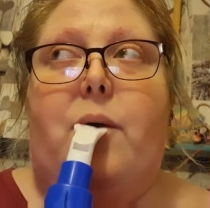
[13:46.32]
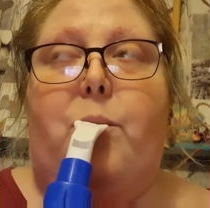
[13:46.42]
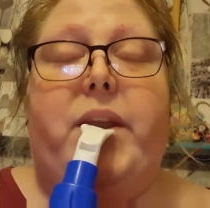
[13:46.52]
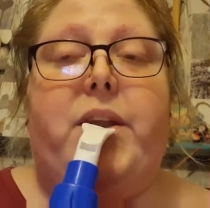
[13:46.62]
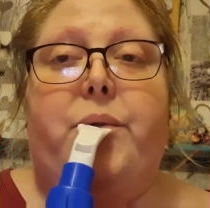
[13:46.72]

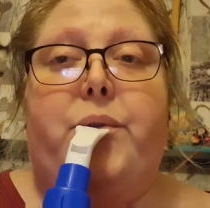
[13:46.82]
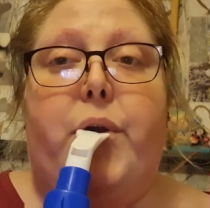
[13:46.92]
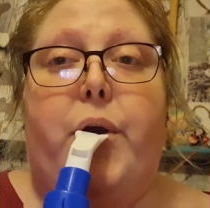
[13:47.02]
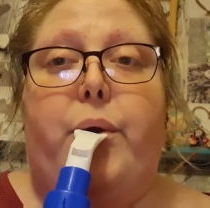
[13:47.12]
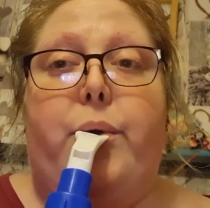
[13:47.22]
And we
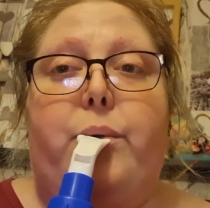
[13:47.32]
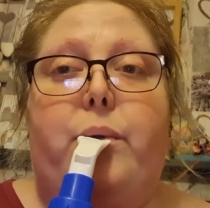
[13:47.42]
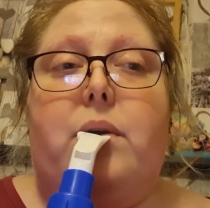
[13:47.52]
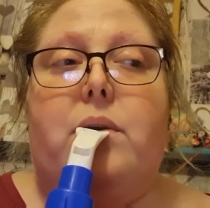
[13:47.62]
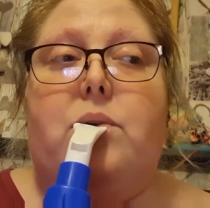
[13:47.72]
don't
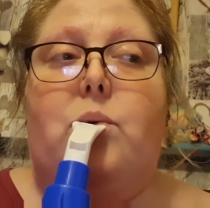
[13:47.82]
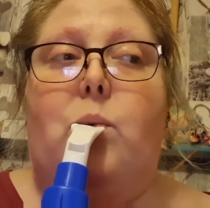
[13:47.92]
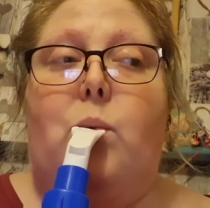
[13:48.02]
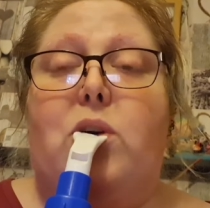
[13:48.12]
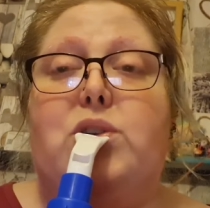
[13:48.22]
know
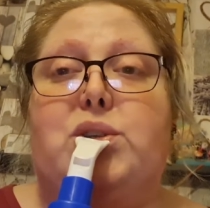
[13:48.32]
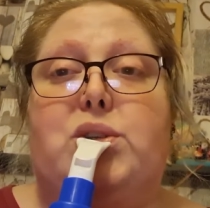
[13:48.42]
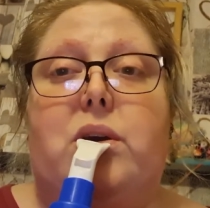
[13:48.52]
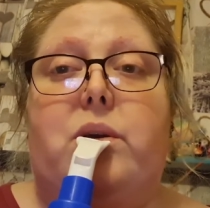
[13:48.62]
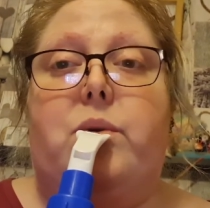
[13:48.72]
what to
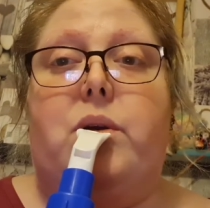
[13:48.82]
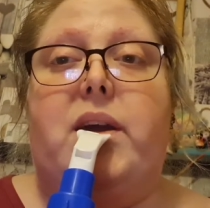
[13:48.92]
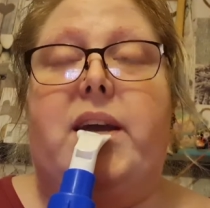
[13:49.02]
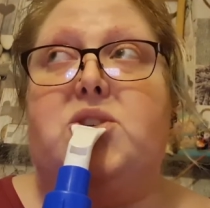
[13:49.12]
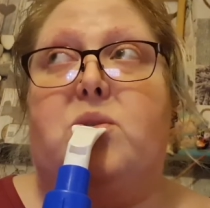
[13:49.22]
do.
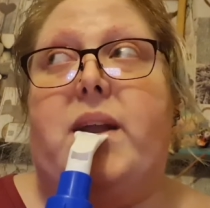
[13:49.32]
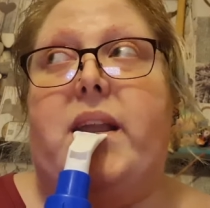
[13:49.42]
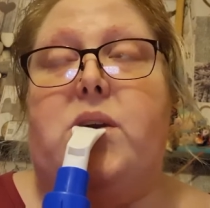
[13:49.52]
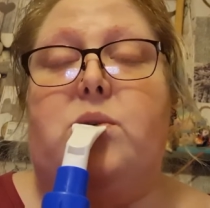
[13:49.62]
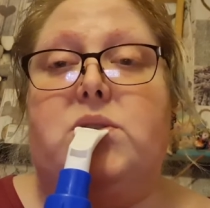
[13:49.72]
It's
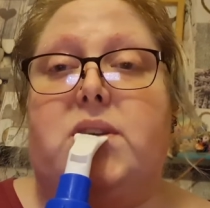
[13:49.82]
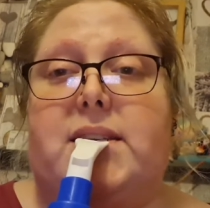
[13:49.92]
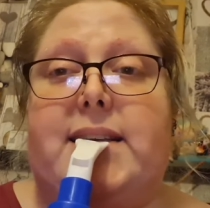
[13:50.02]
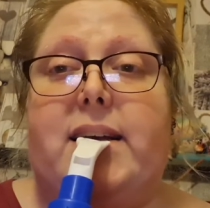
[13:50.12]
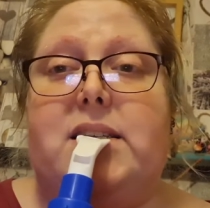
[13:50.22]
already causing
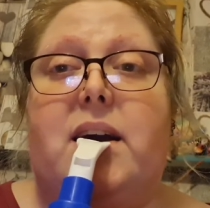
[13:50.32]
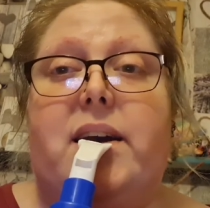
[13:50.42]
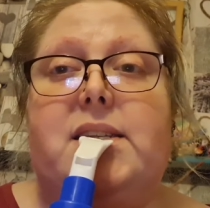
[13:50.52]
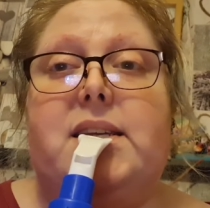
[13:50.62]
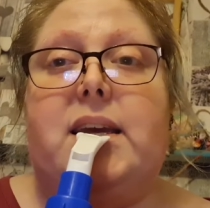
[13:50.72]
us
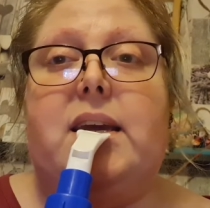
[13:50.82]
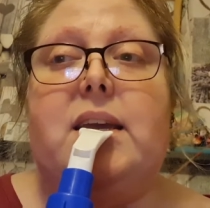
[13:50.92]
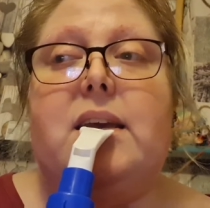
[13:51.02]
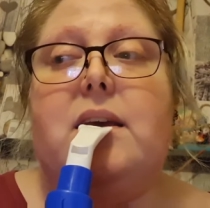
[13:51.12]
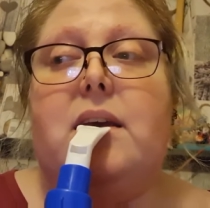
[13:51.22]
anxiety.
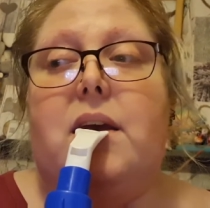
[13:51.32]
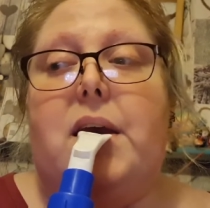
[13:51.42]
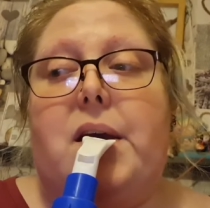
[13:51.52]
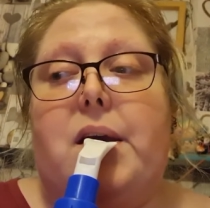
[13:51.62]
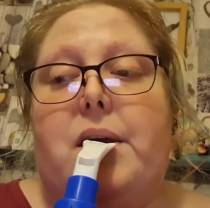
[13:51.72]

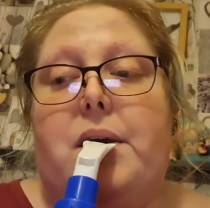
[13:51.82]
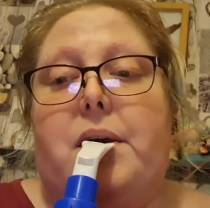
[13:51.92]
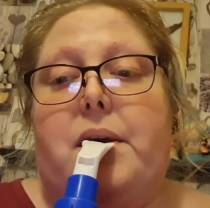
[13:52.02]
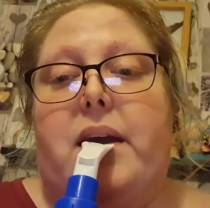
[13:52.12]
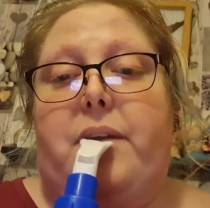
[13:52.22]

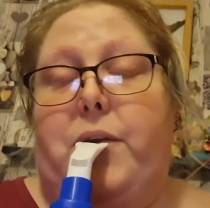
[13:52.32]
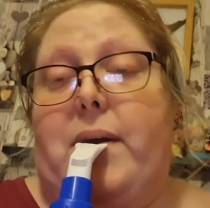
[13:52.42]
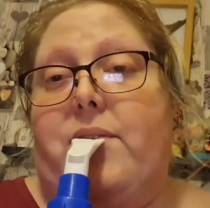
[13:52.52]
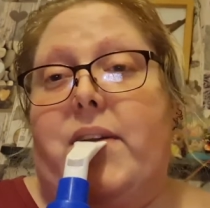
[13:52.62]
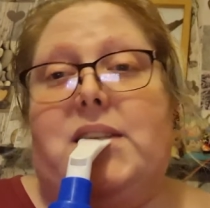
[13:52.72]
If you
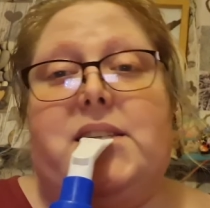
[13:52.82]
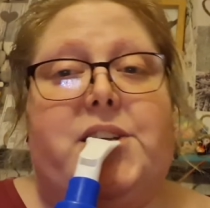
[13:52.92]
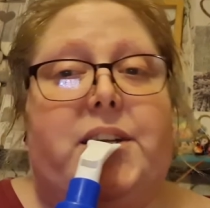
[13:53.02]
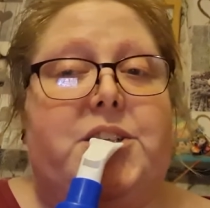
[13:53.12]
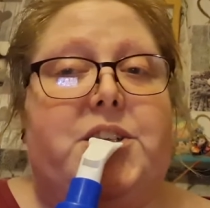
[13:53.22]
have any
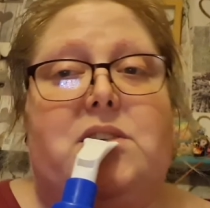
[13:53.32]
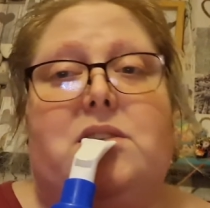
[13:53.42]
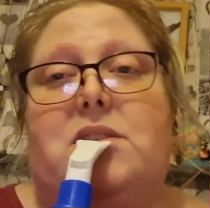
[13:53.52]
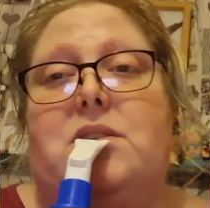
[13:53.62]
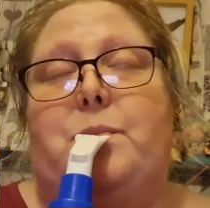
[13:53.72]

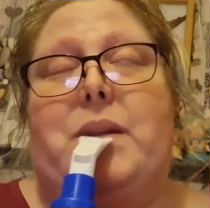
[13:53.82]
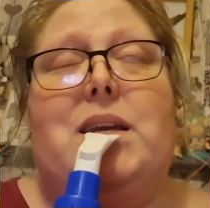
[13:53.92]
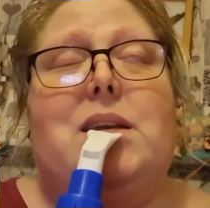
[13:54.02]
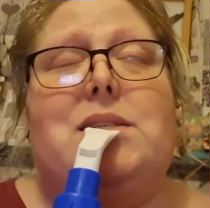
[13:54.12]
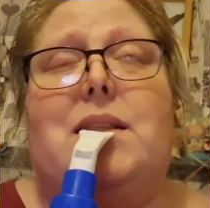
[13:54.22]
suggestions,
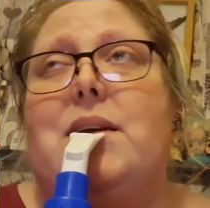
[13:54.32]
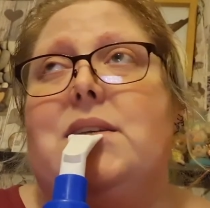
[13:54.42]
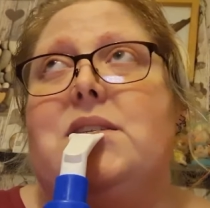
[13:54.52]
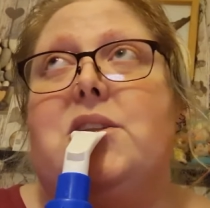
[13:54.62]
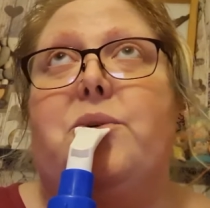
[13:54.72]
please let
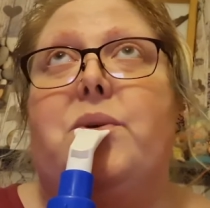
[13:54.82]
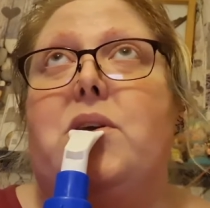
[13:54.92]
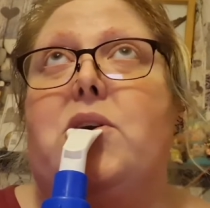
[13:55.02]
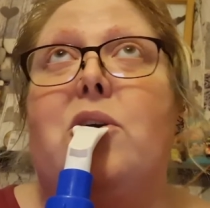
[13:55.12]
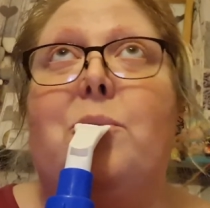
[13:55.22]
us know
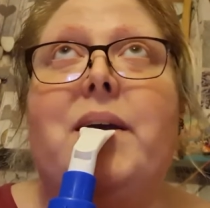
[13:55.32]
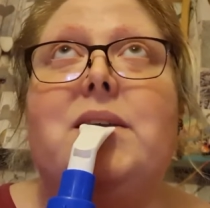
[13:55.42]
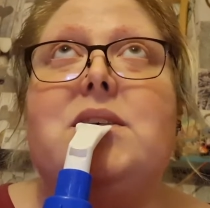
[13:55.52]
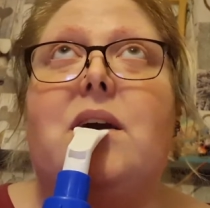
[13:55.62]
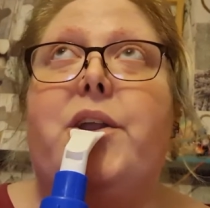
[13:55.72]
in the
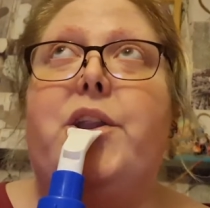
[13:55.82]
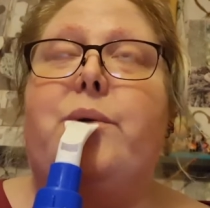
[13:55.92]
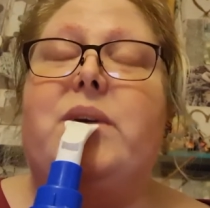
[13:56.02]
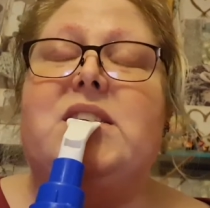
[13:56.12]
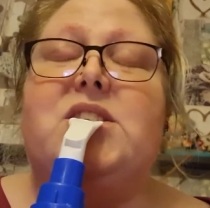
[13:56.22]
comments. I
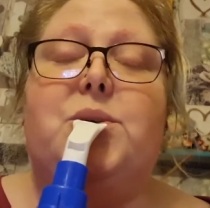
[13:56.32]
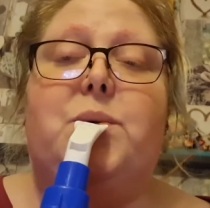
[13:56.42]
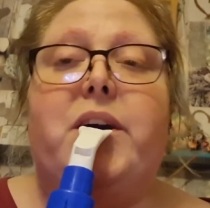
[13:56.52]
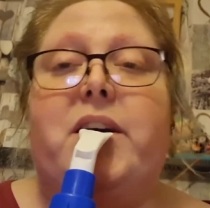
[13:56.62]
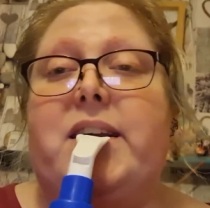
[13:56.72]
know it's
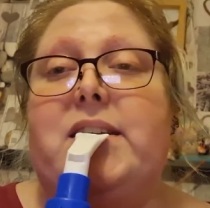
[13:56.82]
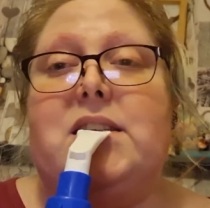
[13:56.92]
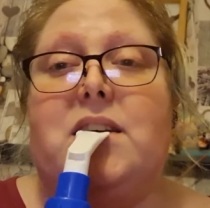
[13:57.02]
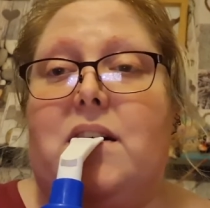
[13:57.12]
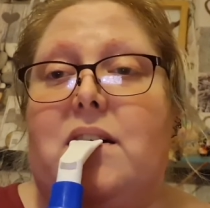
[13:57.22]
too early
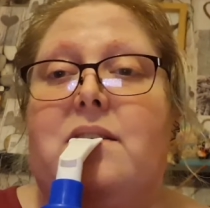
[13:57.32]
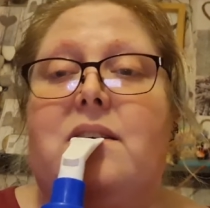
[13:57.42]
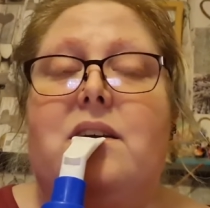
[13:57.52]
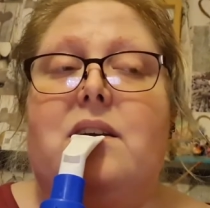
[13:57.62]
to